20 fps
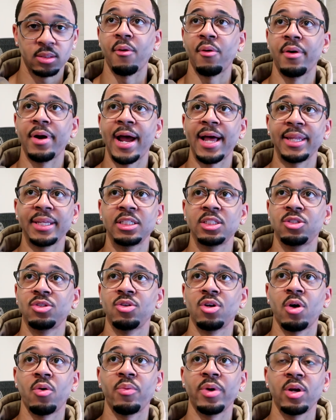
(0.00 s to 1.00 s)
or at least,
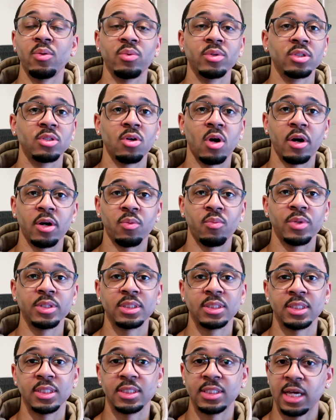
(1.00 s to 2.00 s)
when it was dark,
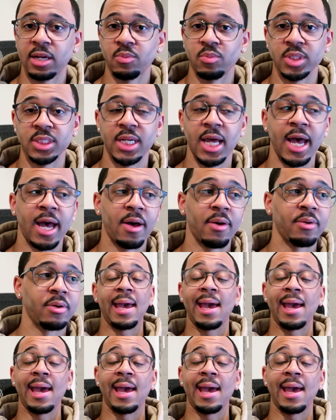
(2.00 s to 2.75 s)
once the sun was down.